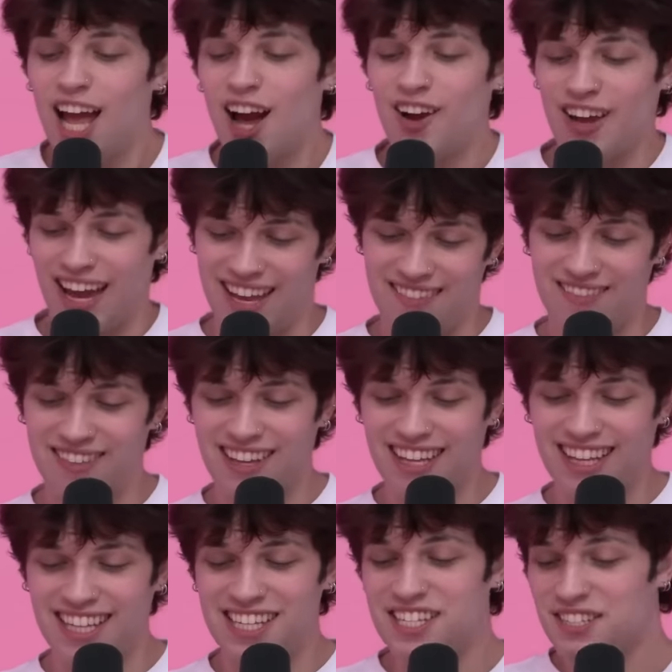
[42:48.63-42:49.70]
Okay.
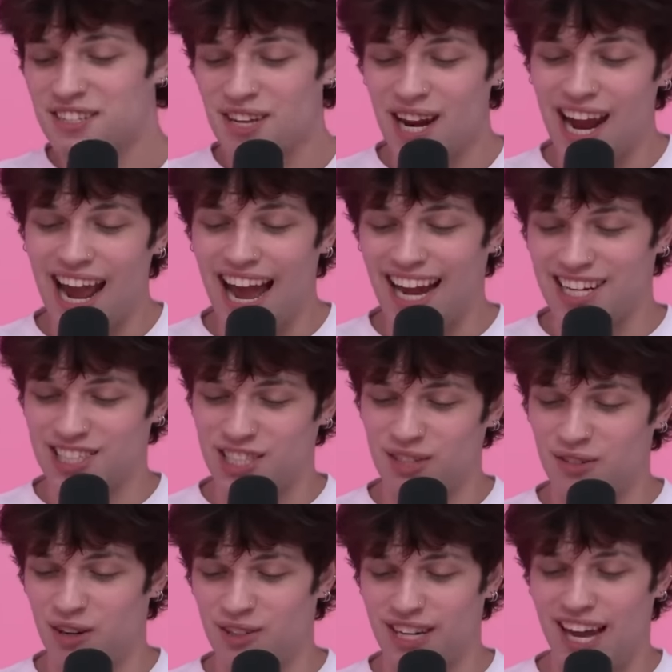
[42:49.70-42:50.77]
Static. This is what I
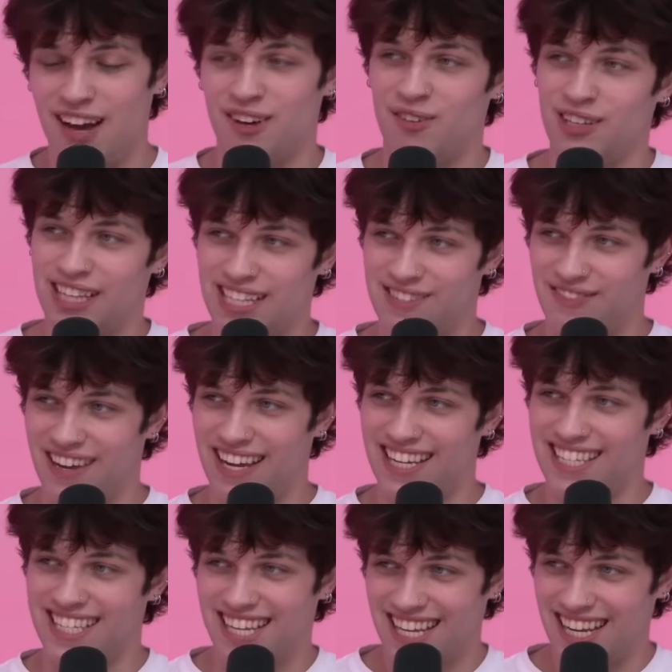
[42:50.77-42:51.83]
actually wrote down with this
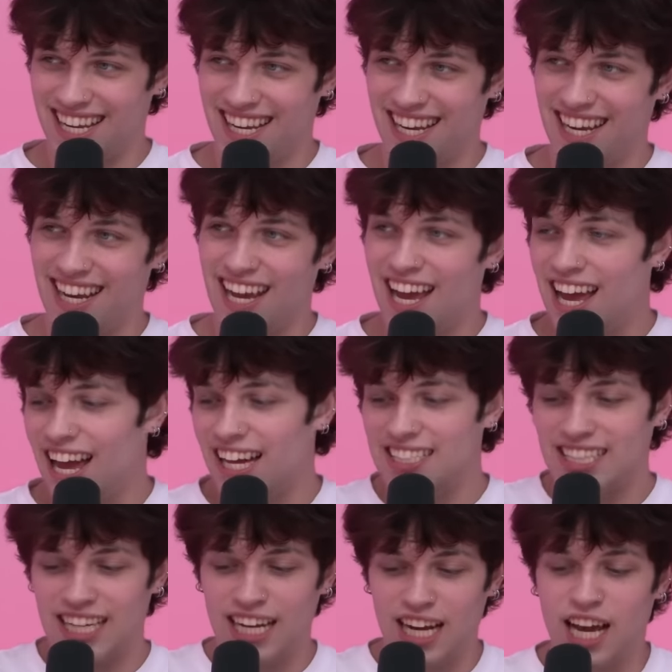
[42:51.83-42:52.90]
face. Okay. I
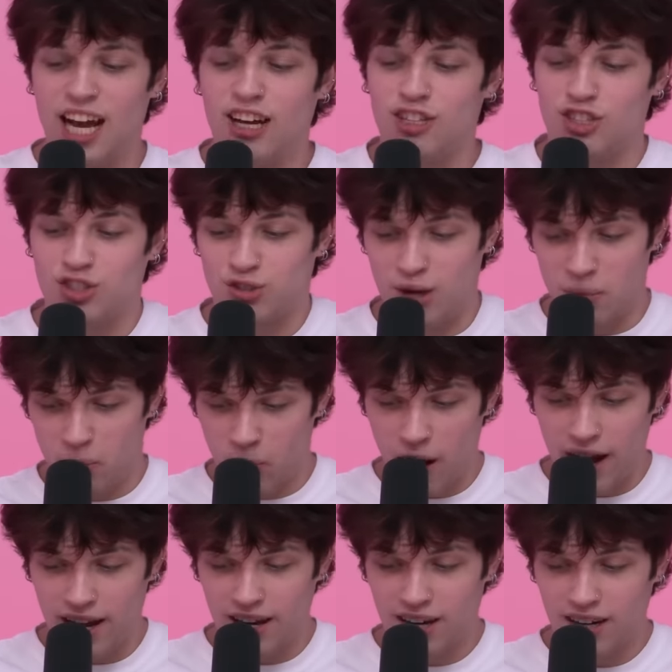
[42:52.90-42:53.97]
said a
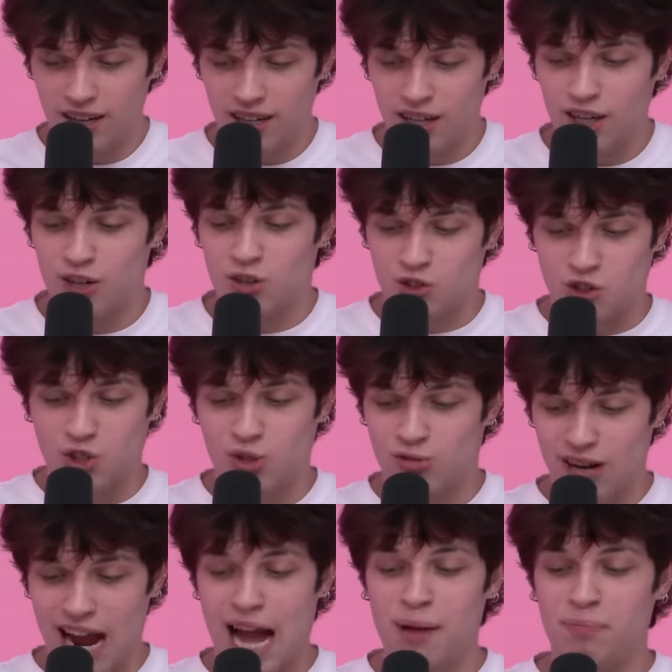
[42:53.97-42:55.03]
tripwire or
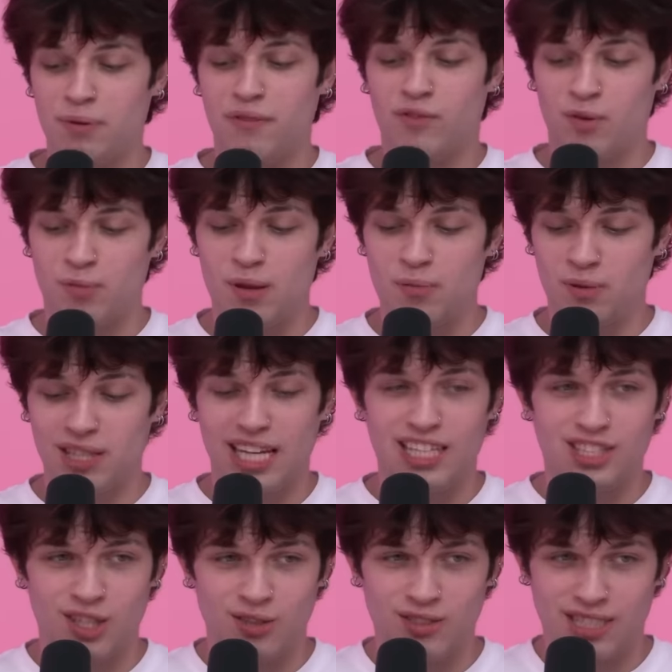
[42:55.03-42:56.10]
trap for people
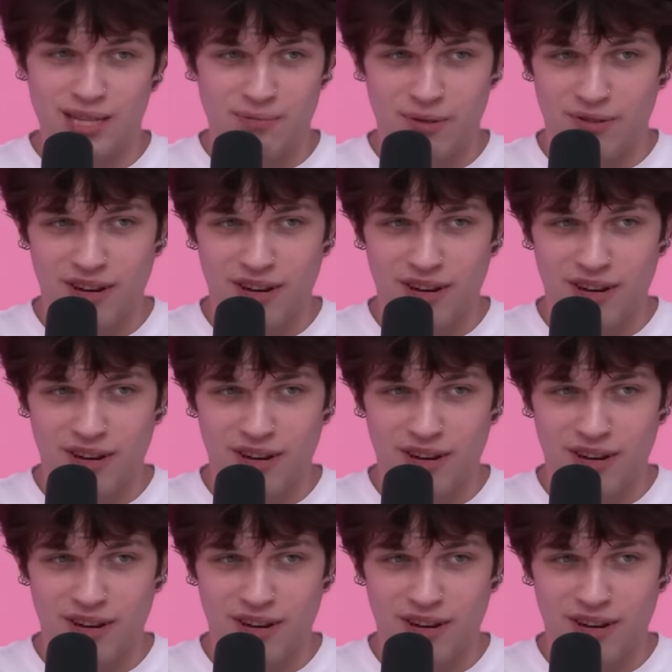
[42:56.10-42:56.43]
that don't tip at